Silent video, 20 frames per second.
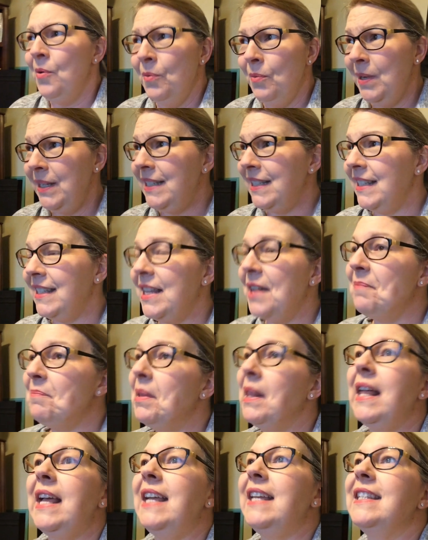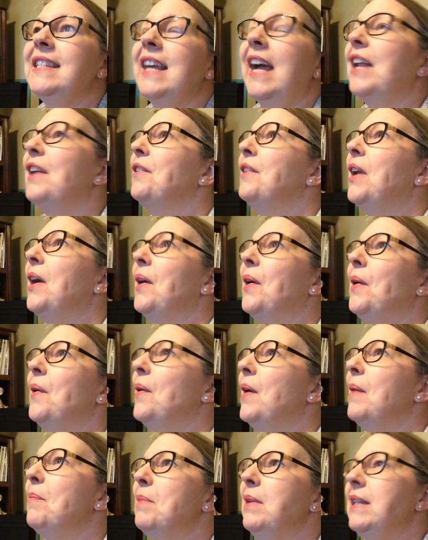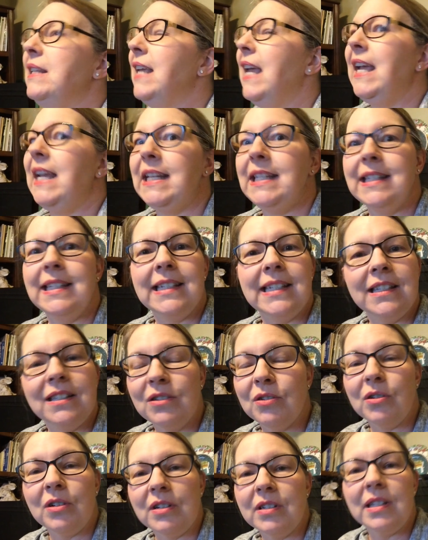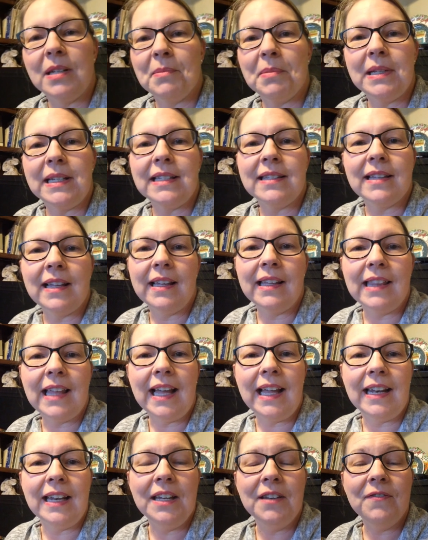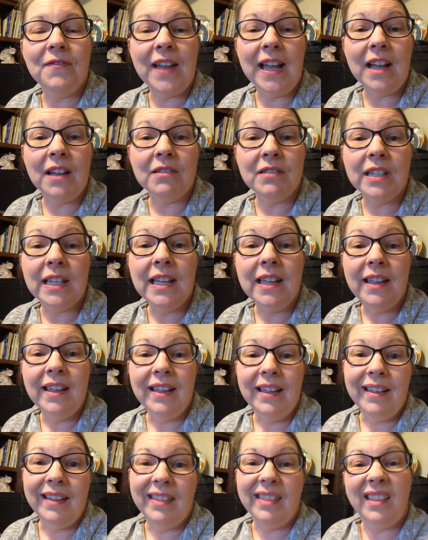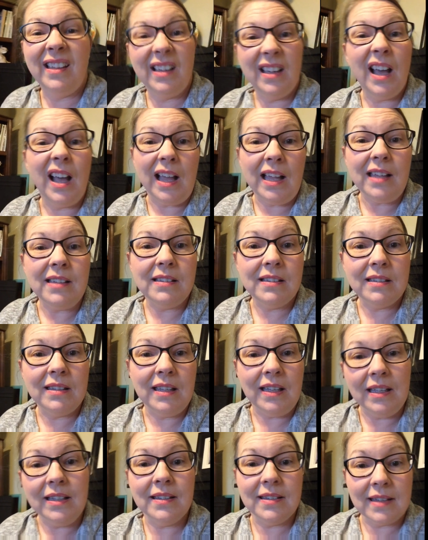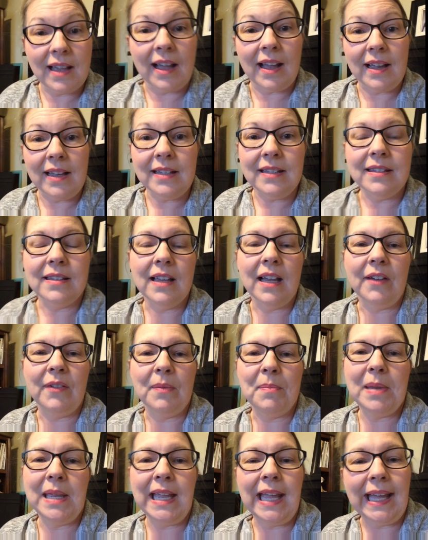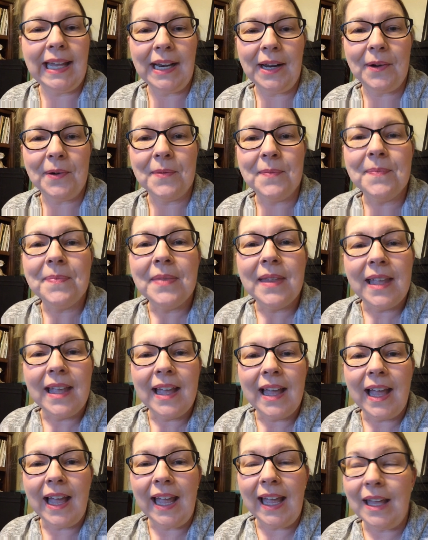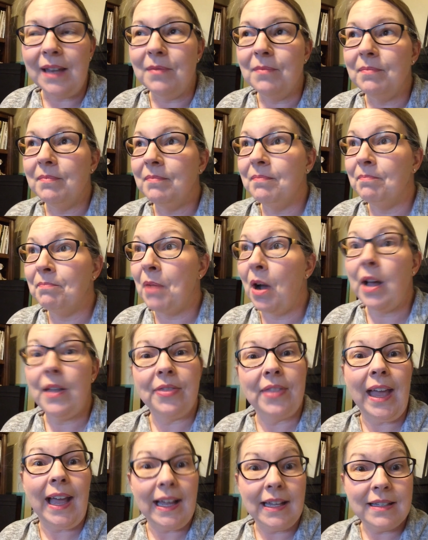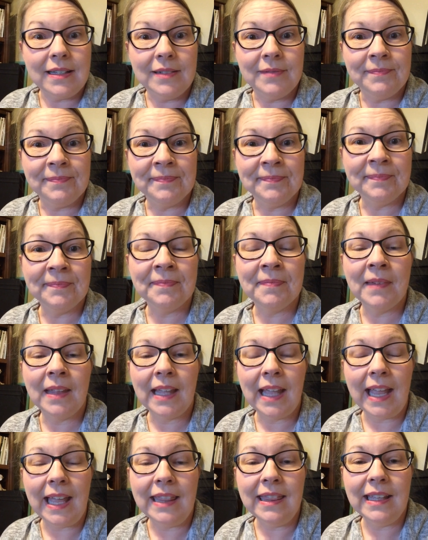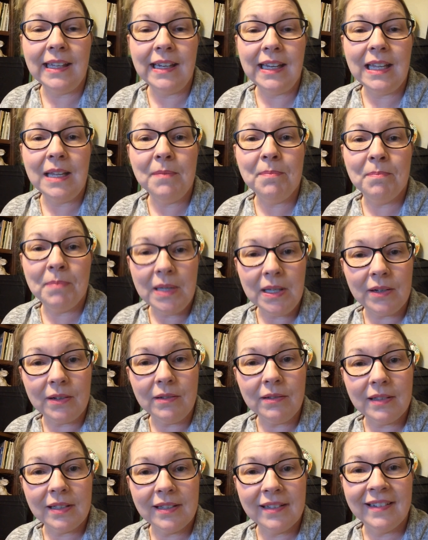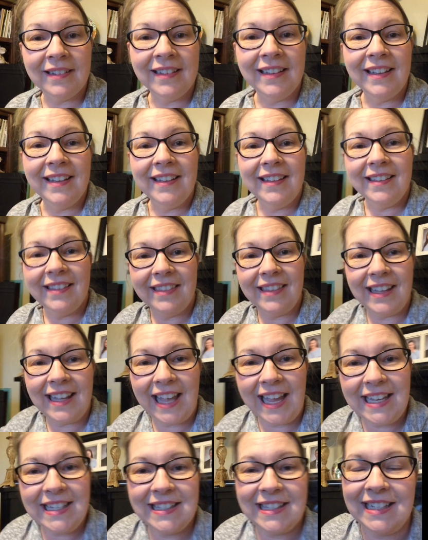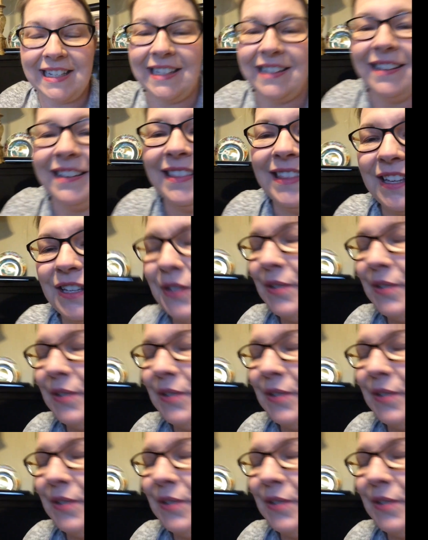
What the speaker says: went to some place, I don't know, up in Kansas or someplace like that, and found the guts, the insides of a piano, and bought that. And then he built the casing that